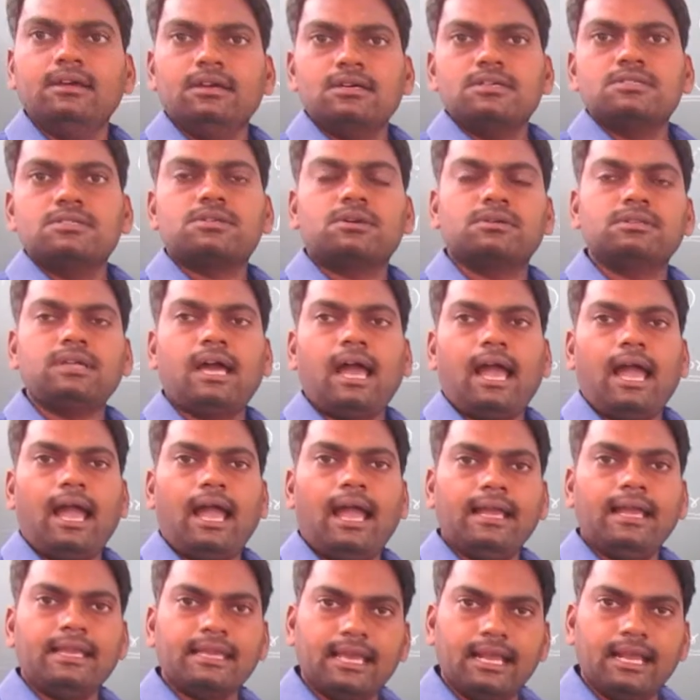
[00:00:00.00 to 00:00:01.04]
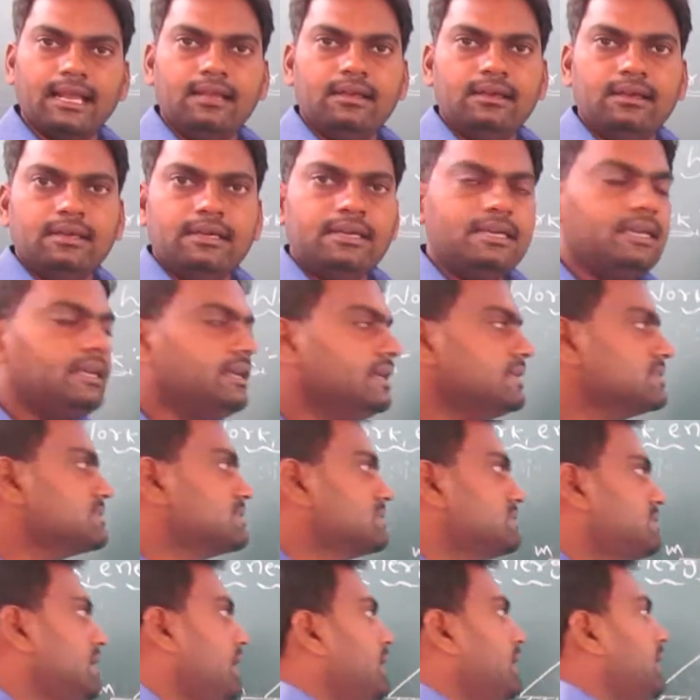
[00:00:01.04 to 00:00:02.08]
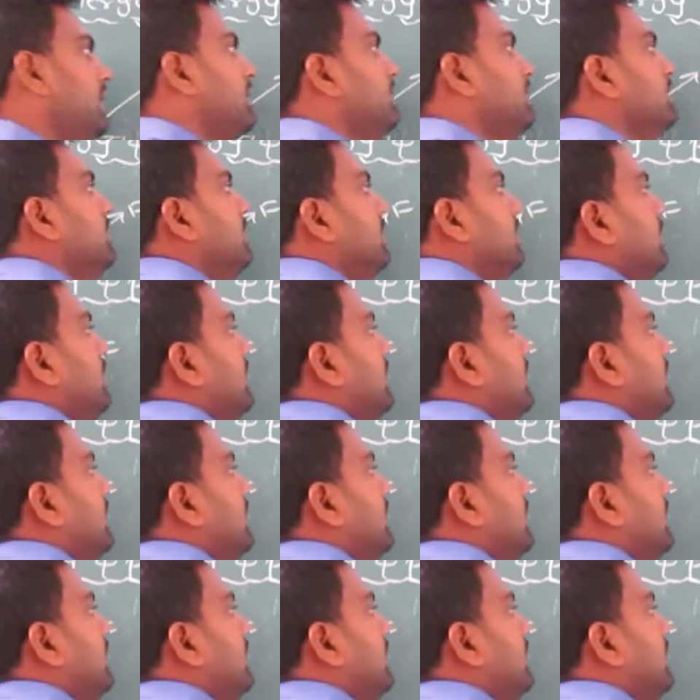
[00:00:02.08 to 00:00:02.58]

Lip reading: So the angle is taken